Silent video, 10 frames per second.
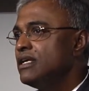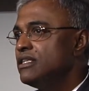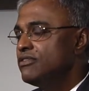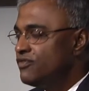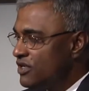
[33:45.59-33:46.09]

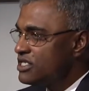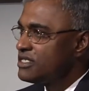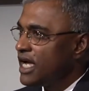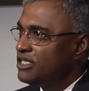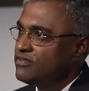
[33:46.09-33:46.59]
the first
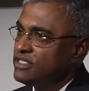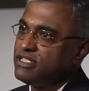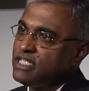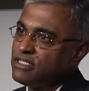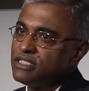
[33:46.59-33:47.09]
sign of
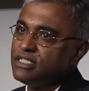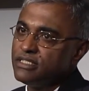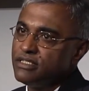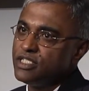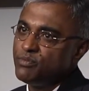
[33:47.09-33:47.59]
disease
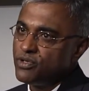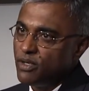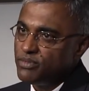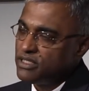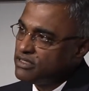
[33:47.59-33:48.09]
recurrence
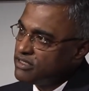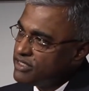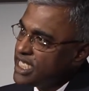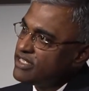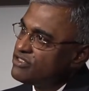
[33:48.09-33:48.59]
prompted the
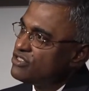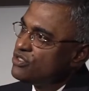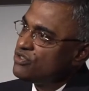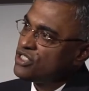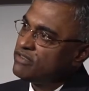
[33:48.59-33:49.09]

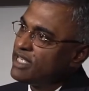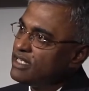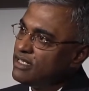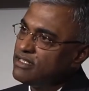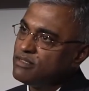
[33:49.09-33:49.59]
reinstitution of
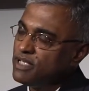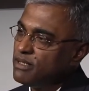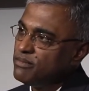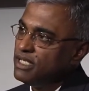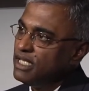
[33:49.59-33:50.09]

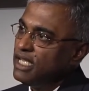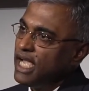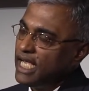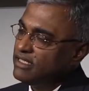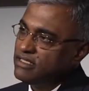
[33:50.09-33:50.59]
eculizumab,
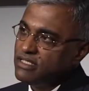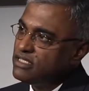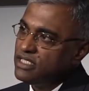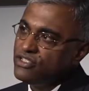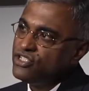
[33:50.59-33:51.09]
and the
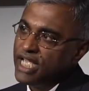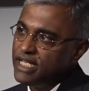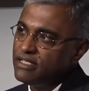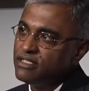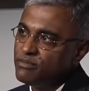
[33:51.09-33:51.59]
disease
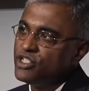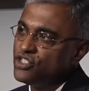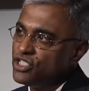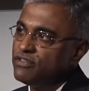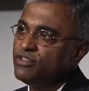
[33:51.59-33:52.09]
stayed in
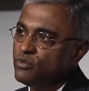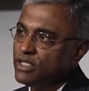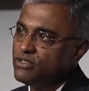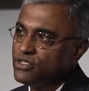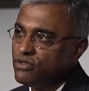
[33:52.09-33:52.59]
remission, if you
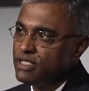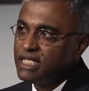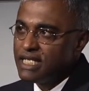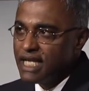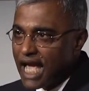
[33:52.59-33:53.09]
will. So it
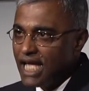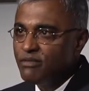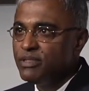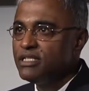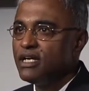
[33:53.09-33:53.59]

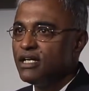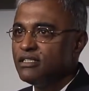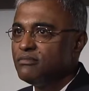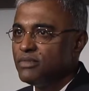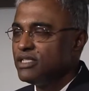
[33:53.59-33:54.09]
can be
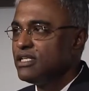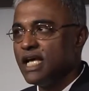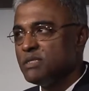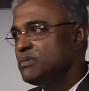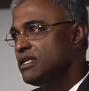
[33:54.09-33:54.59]
done, but it
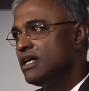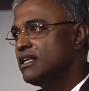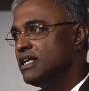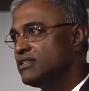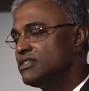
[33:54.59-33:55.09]
has to be
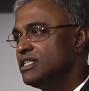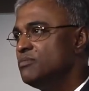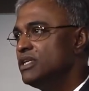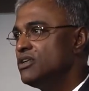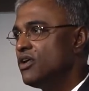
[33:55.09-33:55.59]
done
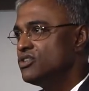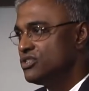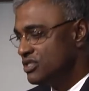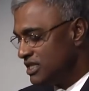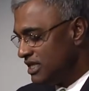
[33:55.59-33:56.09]
extremely
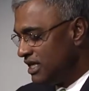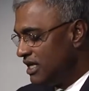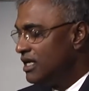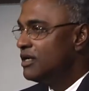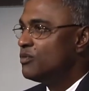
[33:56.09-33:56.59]
cautiously,
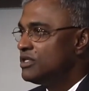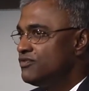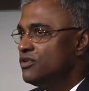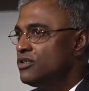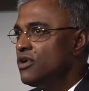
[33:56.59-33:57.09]
with
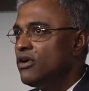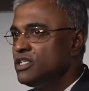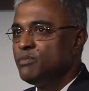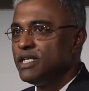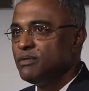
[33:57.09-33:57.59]
full
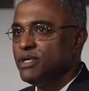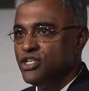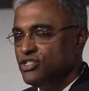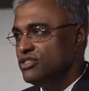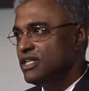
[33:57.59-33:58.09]
knowledge by the
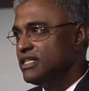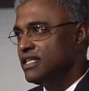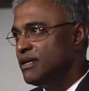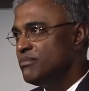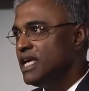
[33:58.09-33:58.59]
patient that
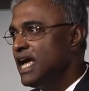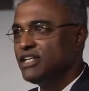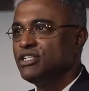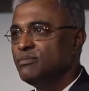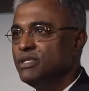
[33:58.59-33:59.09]
there may
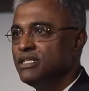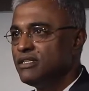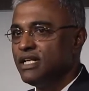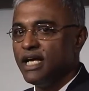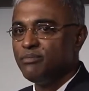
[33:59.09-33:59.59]
actually be a
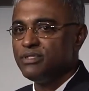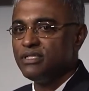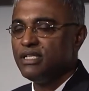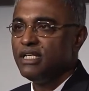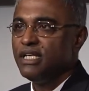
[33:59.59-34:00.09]
relapse
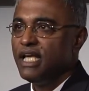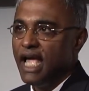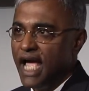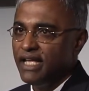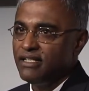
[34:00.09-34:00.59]

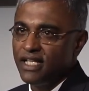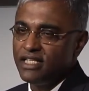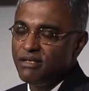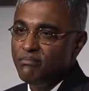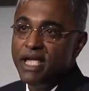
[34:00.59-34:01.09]
and that
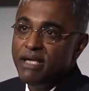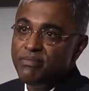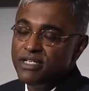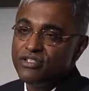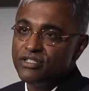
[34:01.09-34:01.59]
there may
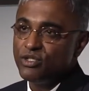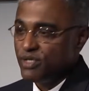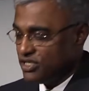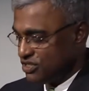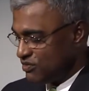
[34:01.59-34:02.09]
be a
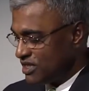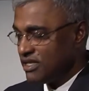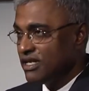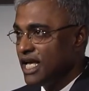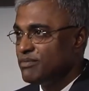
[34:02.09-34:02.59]
situation where the
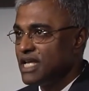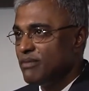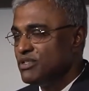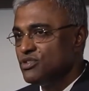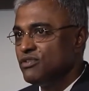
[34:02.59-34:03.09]
relapse
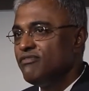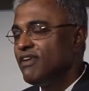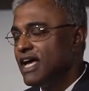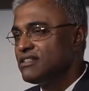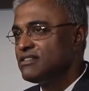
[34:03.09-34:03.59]
happens so
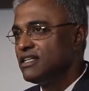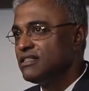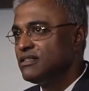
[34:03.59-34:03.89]
fast that